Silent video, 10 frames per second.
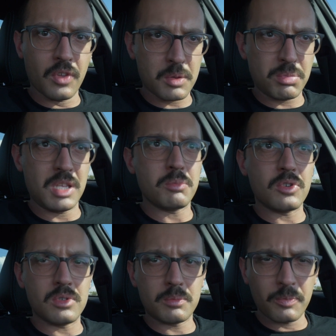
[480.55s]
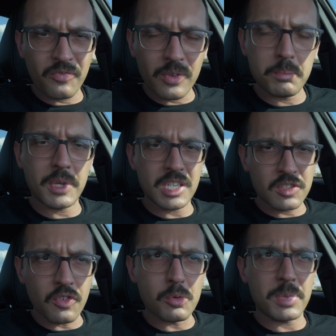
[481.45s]
like peaceful
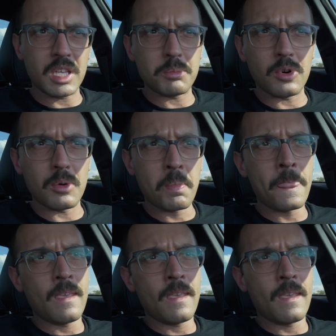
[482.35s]
people